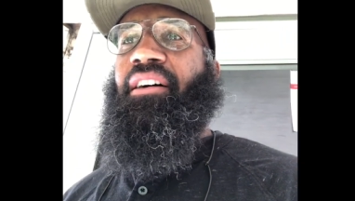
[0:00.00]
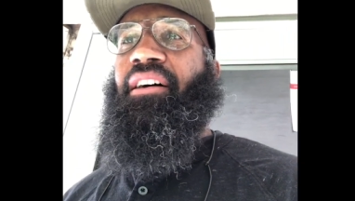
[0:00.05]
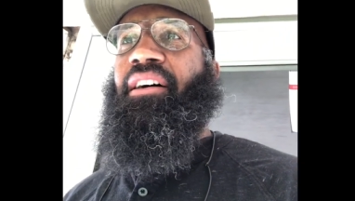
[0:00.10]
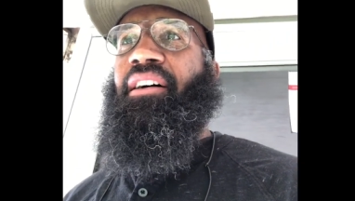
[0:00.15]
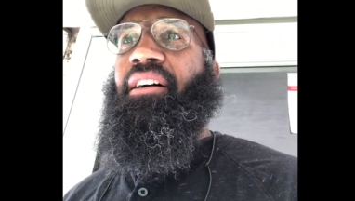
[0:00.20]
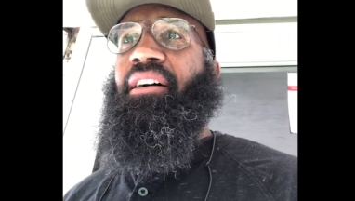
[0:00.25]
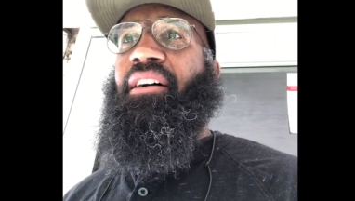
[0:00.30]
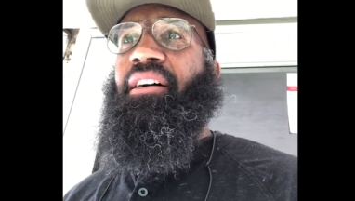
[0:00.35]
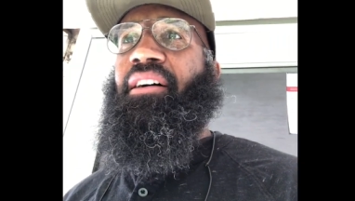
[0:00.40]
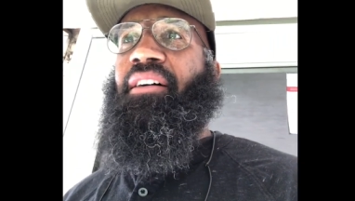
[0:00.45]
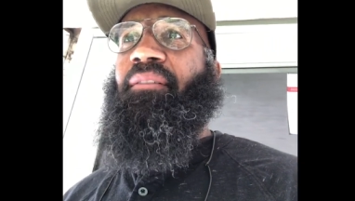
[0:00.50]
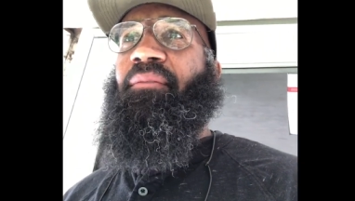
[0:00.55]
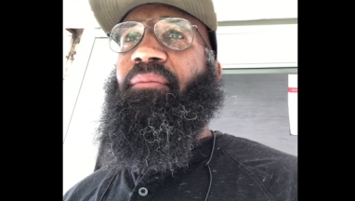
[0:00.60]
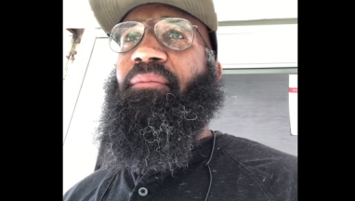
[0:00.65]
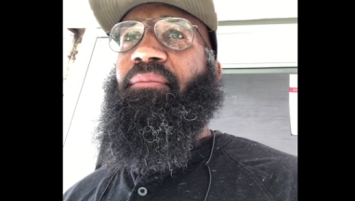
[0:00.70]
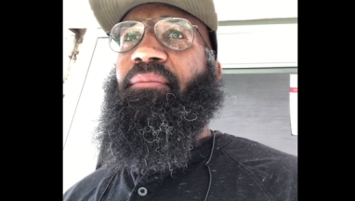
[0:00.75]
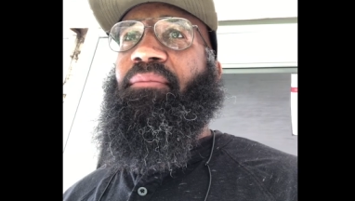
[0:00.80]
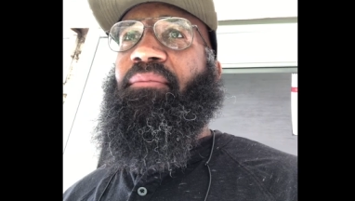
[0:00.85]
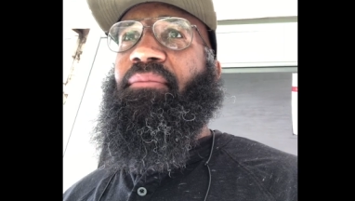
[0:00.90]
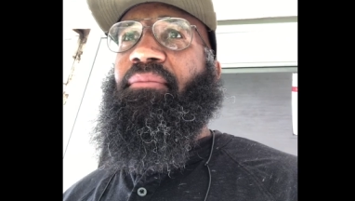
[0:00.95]
Uh,
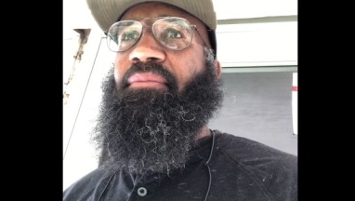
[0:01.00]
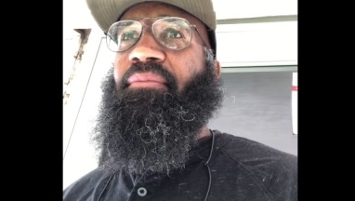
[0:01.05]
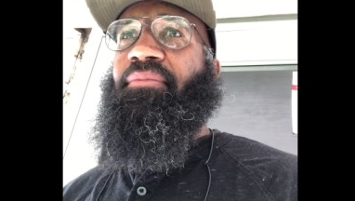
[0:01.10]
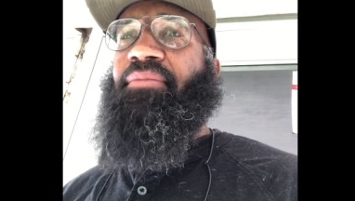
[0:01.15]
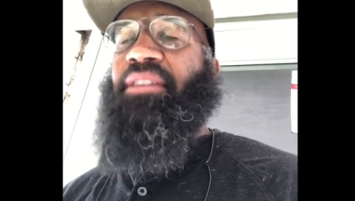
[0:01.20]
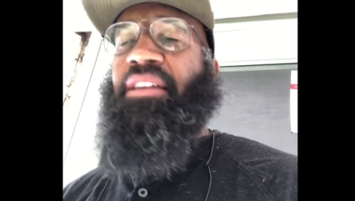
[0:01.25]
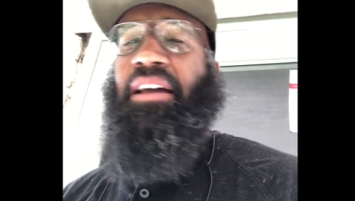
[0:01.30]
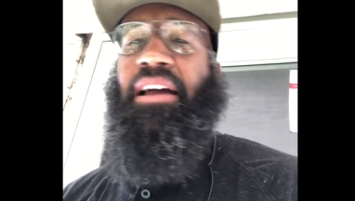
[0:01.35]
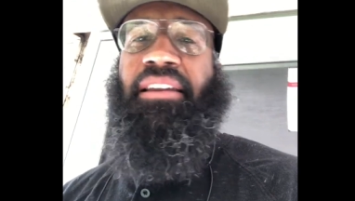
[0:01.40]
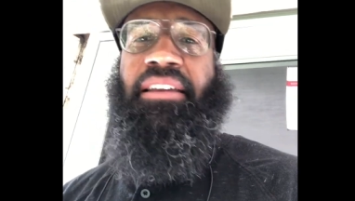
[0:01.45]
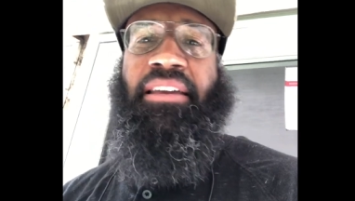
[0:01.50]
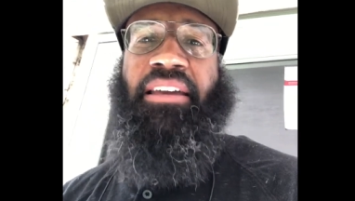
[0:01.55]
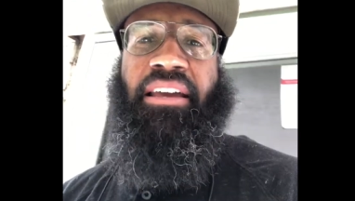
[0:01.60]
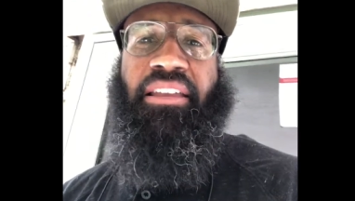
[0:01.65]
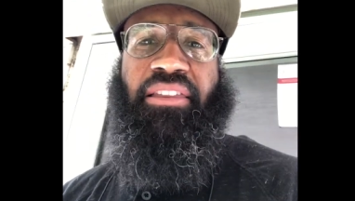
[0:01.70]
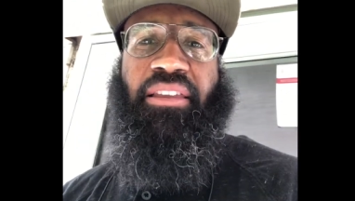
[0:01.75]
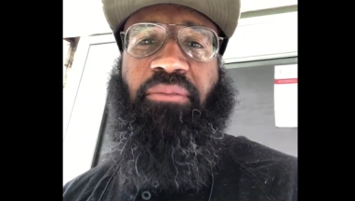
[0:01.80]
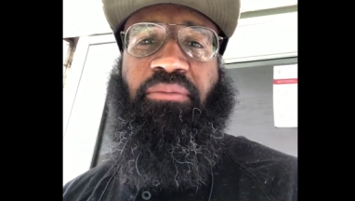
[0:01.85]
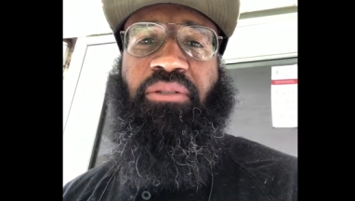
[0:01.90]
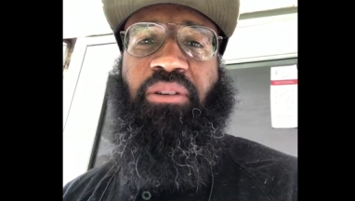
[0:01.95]
then I had to
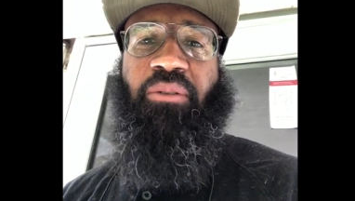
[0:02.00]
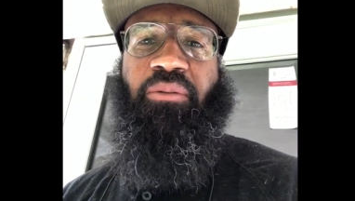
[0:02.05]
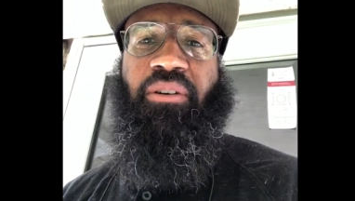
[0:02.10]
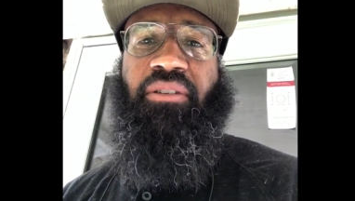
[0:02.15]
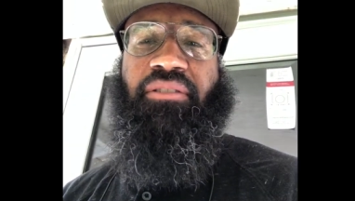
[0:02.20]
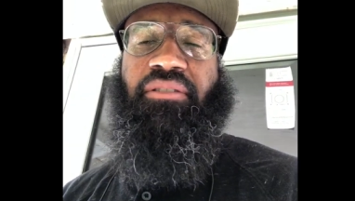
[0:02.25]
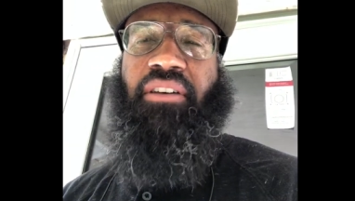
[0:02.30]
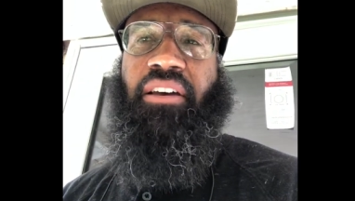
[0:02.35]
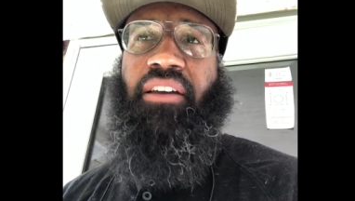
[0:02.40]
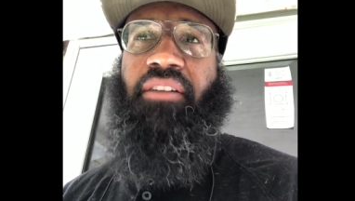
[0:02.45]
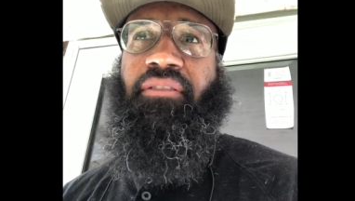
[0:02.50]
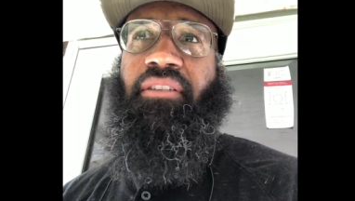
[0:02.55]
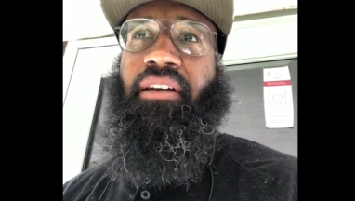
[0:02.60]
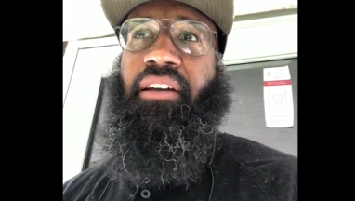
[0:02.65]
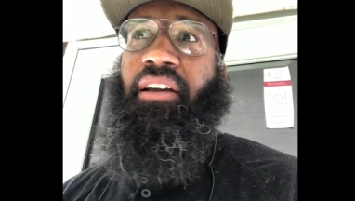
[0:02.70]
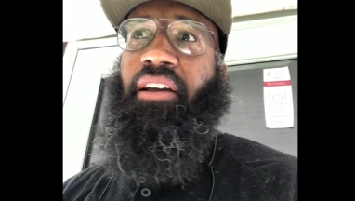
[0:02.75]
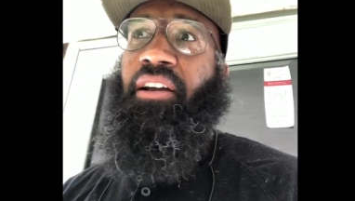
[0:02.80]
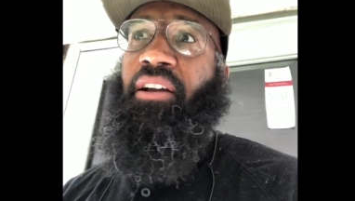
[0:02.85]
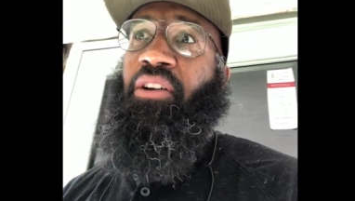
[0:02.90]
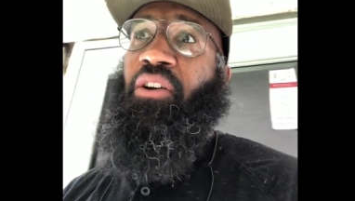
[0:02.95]
get them somewhere safe.
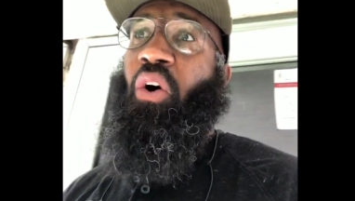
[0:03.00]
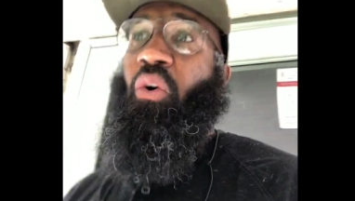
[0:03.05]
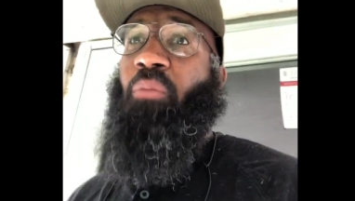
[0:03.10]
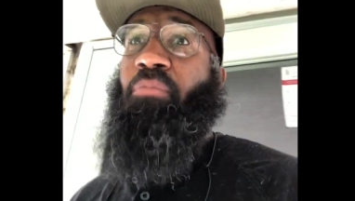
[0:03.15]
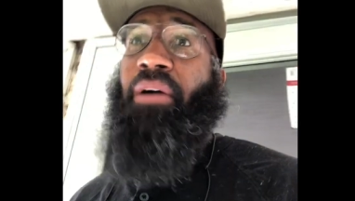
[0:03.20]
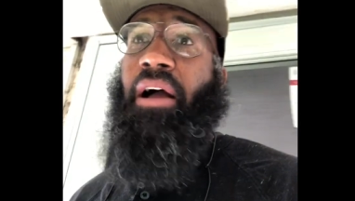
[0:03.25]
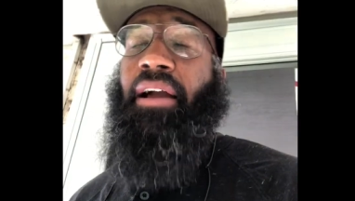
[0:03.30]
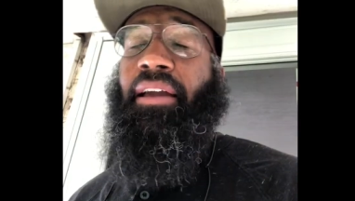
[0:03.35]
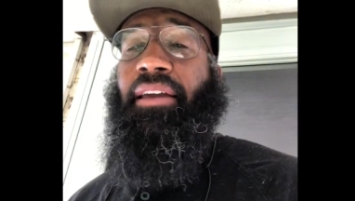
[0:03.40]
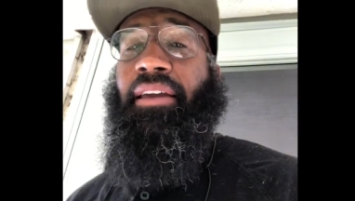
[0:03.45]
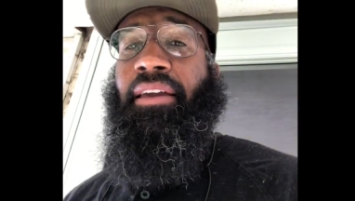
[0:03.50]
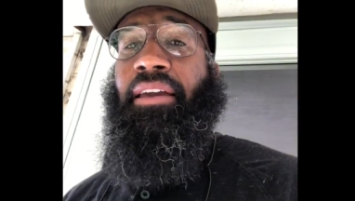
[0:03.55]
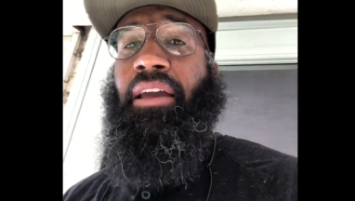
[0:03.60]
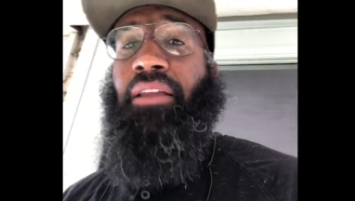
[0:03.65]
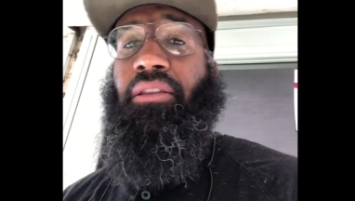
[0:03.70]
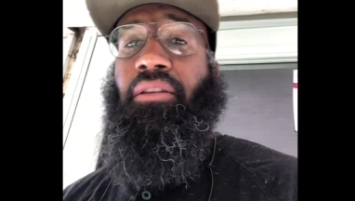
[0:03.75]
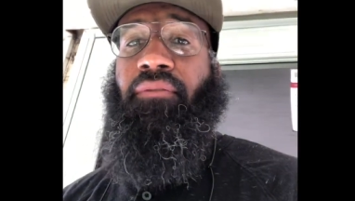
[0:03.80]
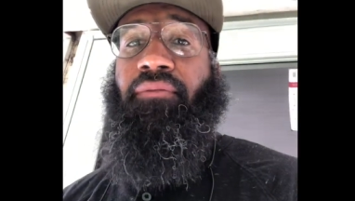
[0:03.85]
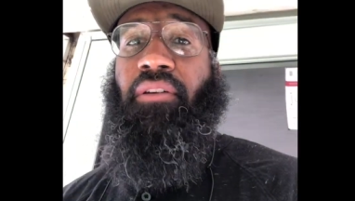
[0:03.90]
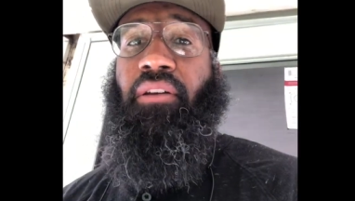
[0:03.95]
Go back and
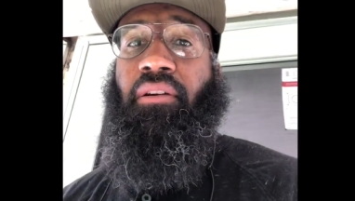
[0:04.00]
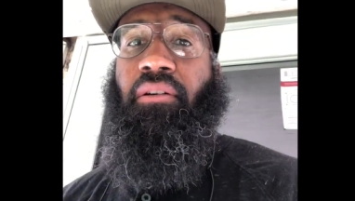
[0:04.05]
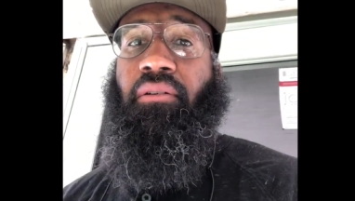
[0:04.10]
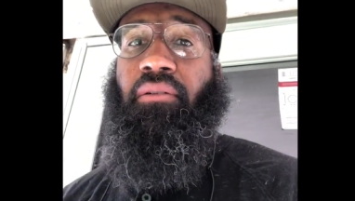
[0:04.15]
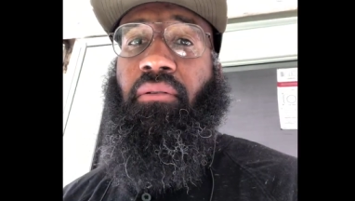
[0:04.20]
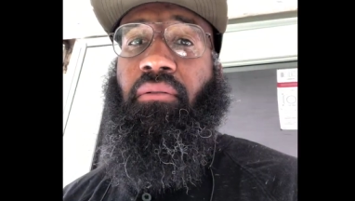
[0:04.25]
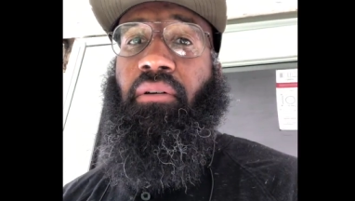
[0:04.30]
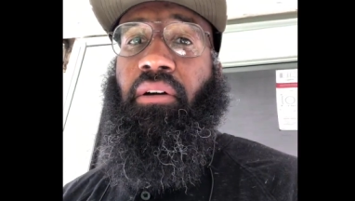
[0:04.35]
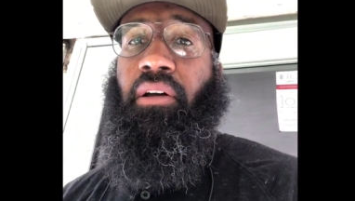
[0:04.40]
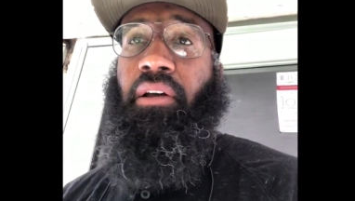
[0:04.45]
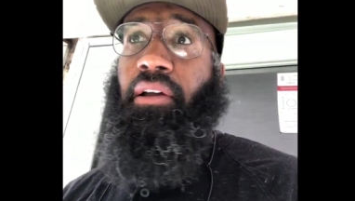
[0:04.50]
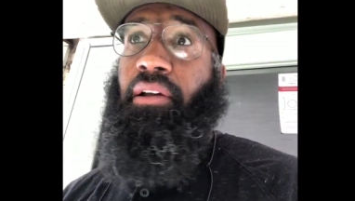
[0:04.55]
get the vehicle.